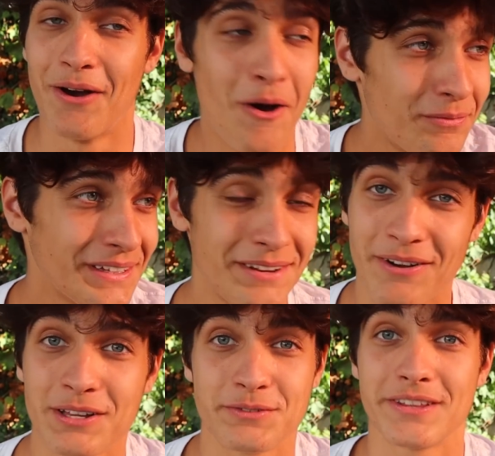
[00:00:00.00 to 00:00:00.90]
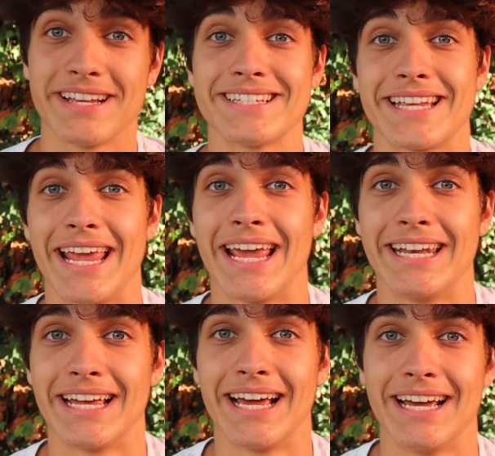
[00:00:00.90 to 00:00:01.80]
So hopefully he falls for this
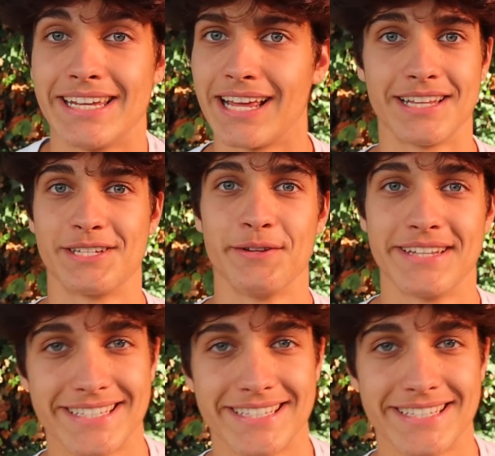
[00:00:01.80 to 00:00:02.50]
and uh, yeah, let's do